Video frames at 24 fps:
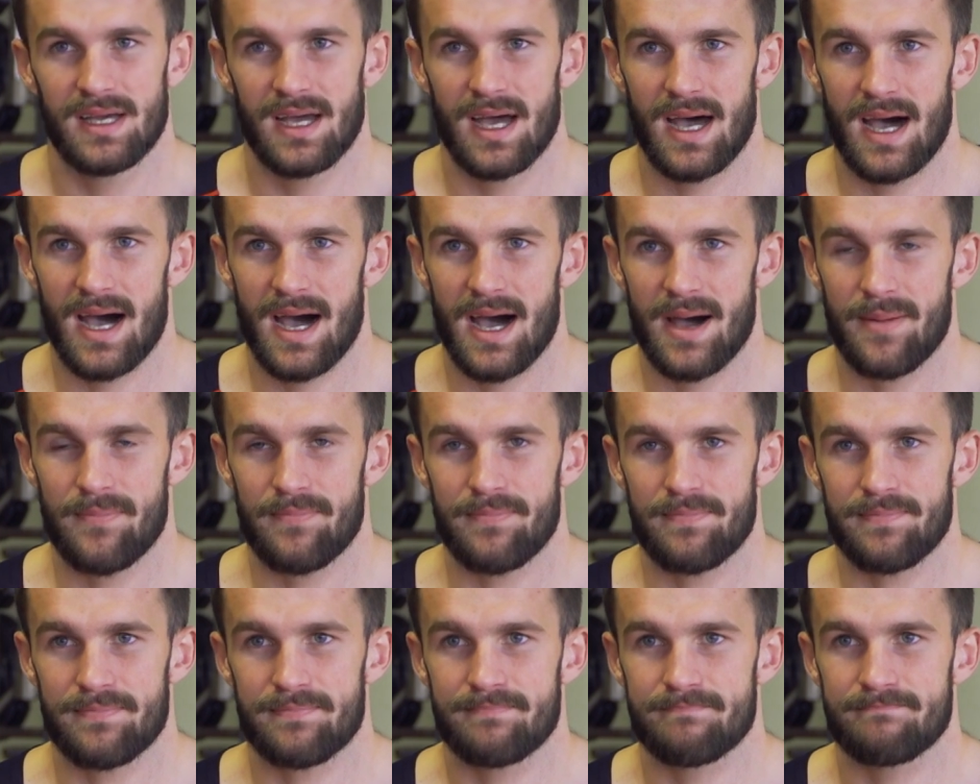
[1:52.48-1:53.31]

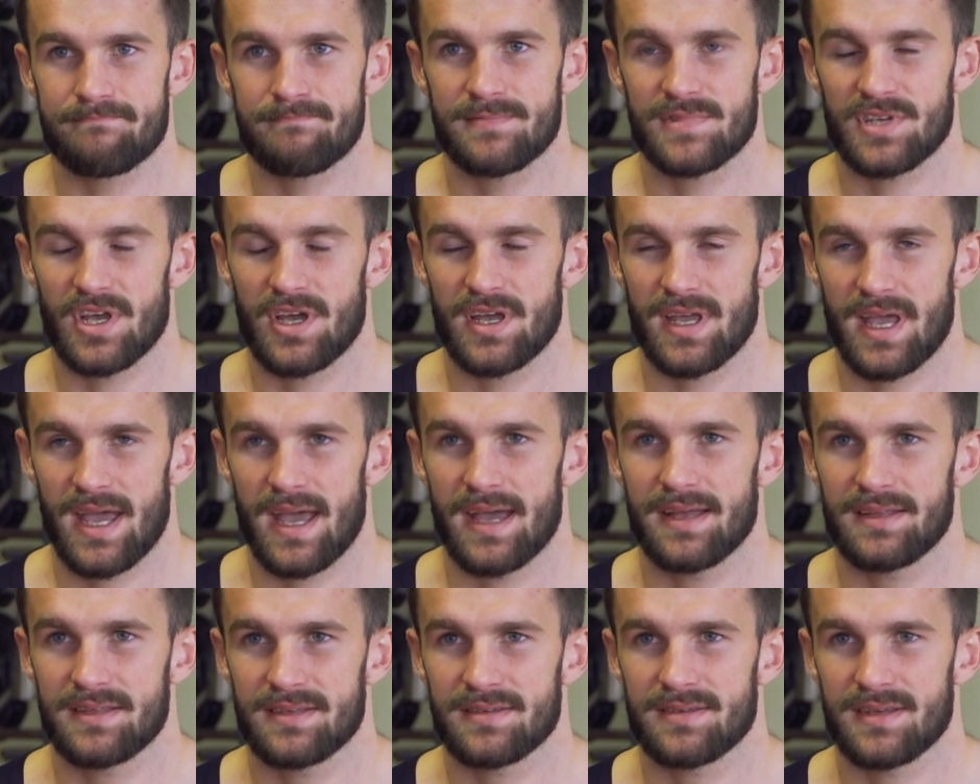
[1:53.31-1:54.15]
Um, so yeah,
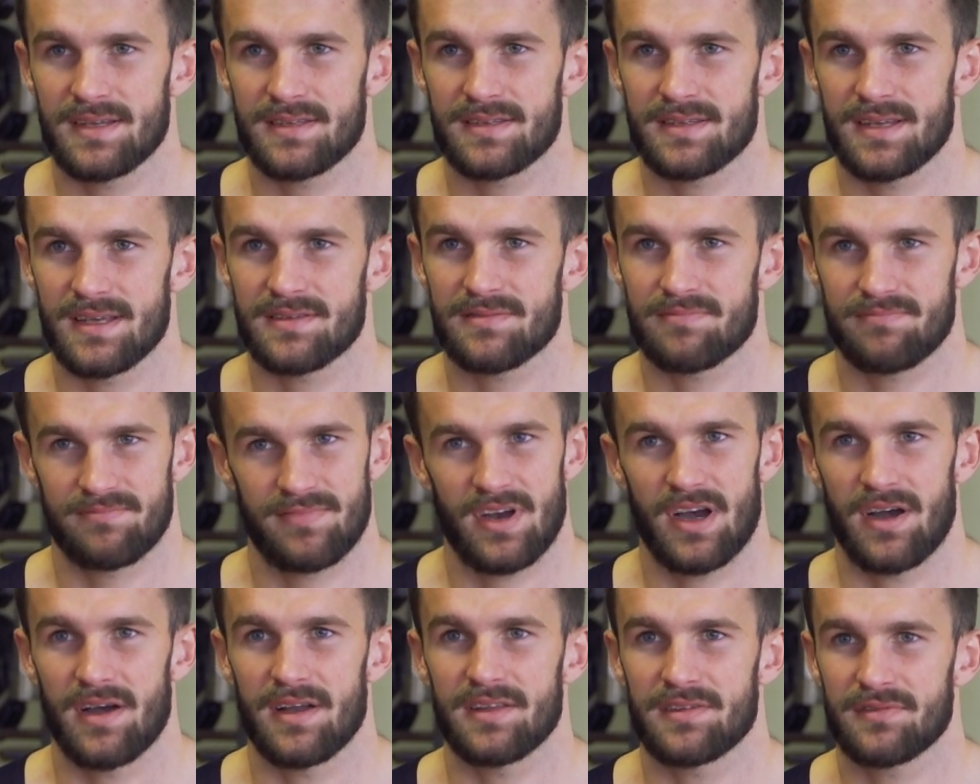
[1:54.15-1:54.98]
it's, it's, it's
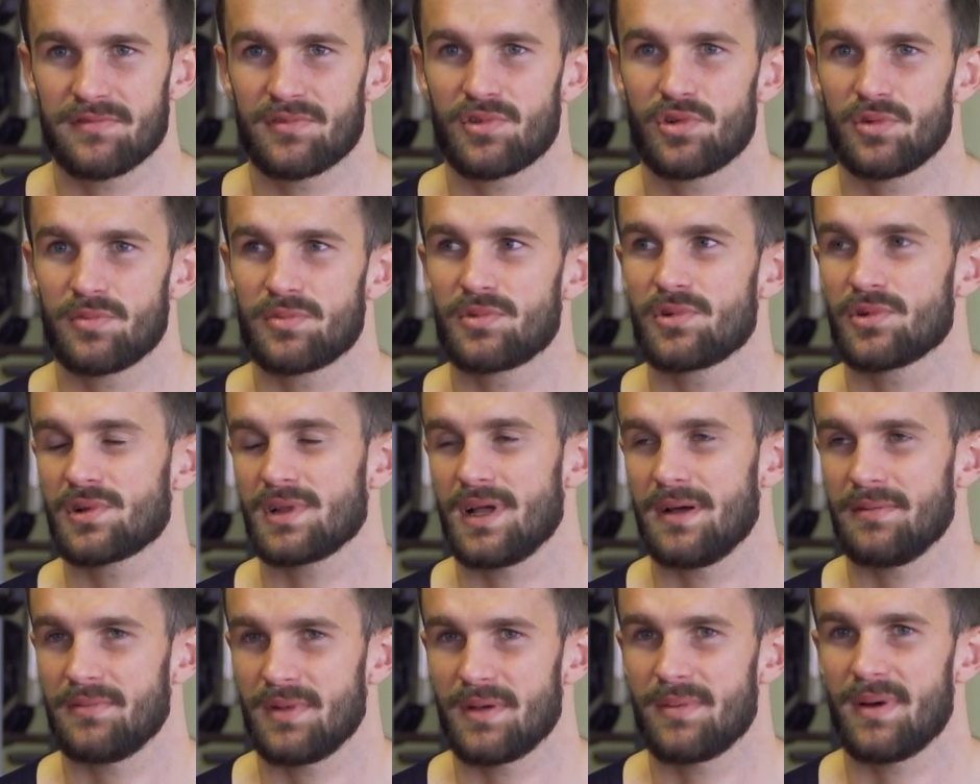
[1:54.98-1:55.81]
very it's a good good
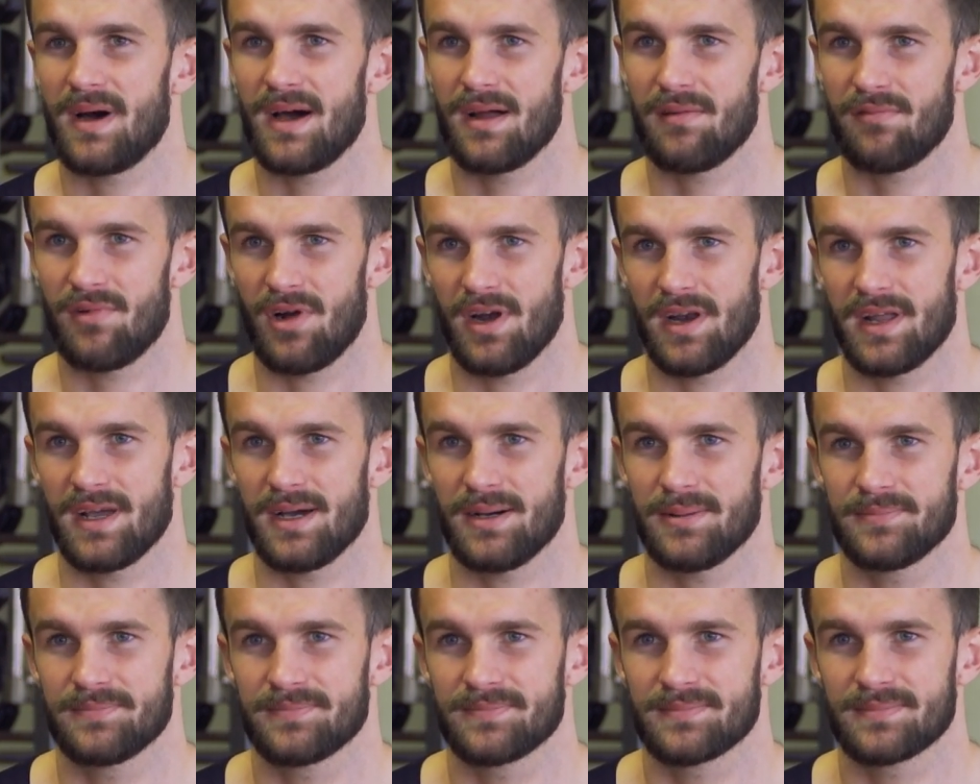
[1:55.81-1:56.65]
club to be part of right
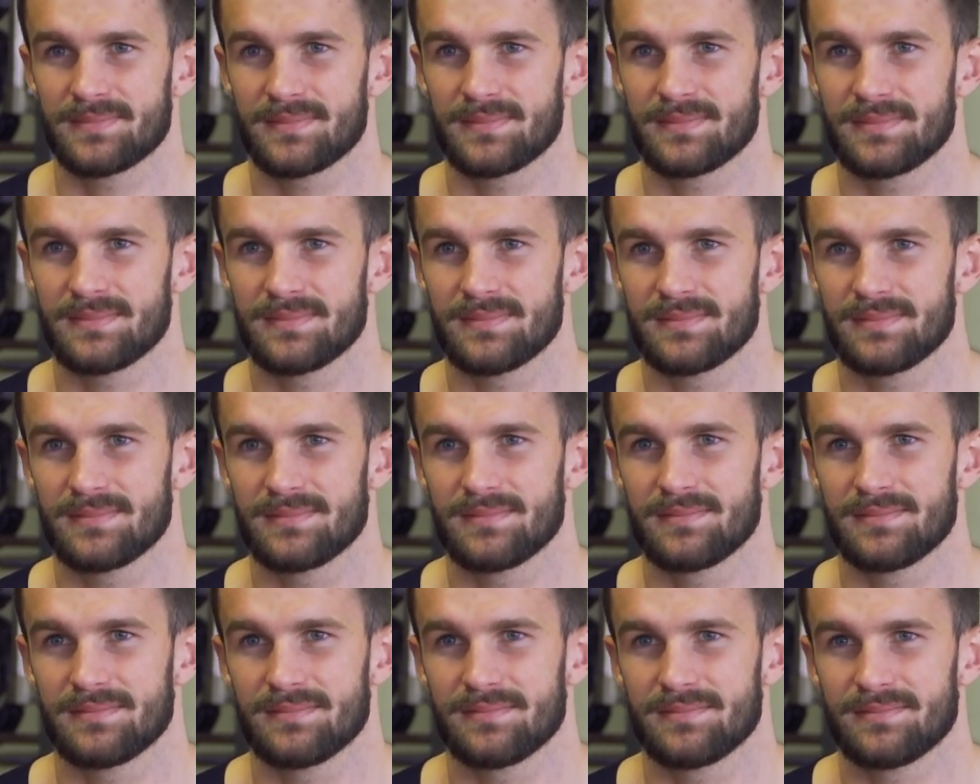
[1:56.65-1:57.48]
now. Well, great to
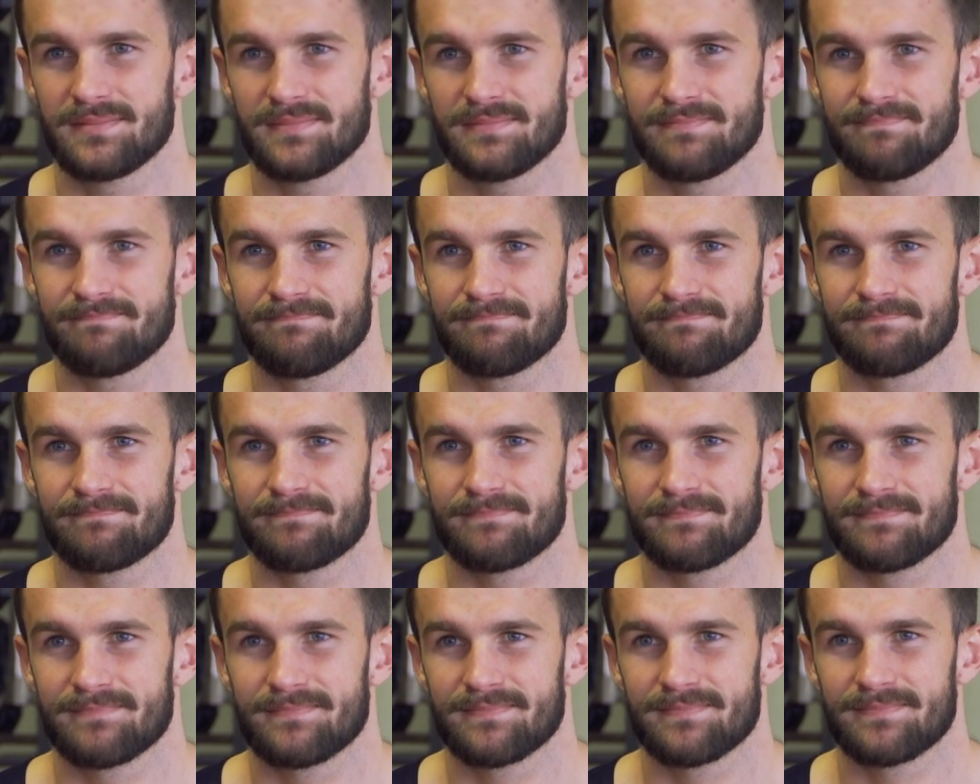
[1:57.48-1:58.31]
have you on board for another
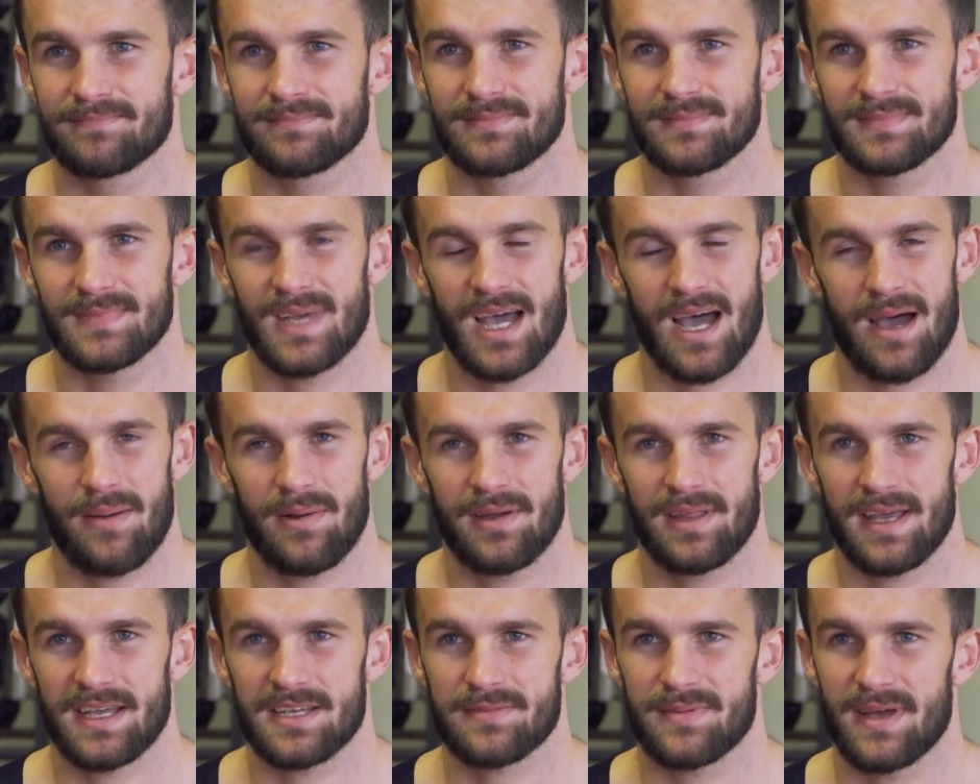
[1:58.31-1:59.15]
year. Thanks for your time, mate.
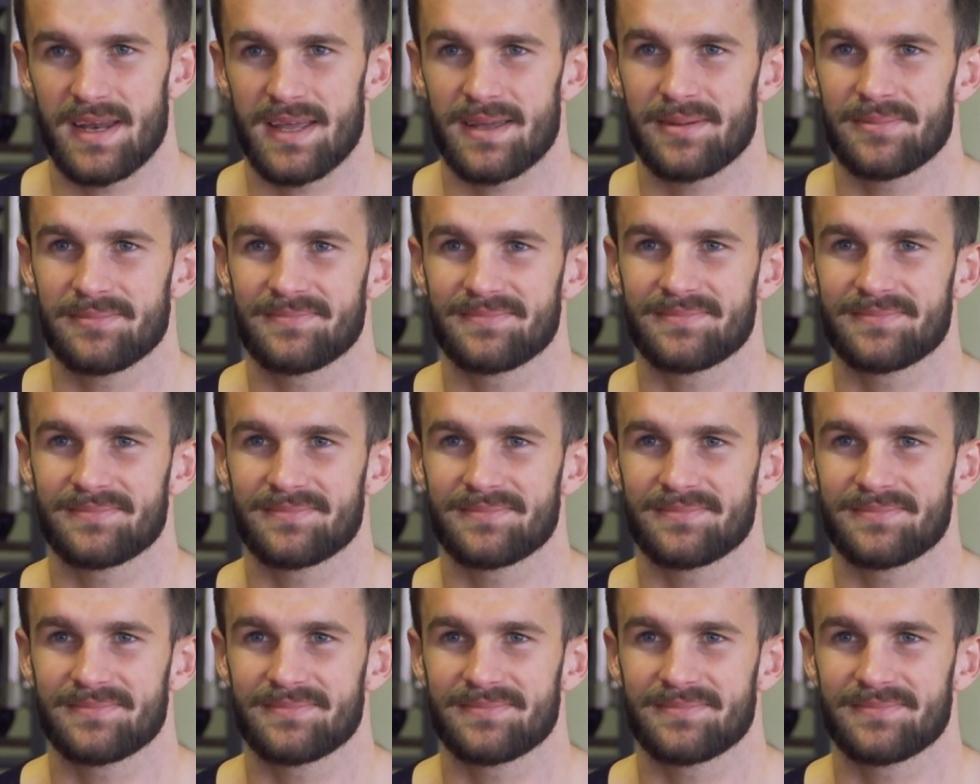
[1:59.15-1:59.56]
Uh, thanks, Benny.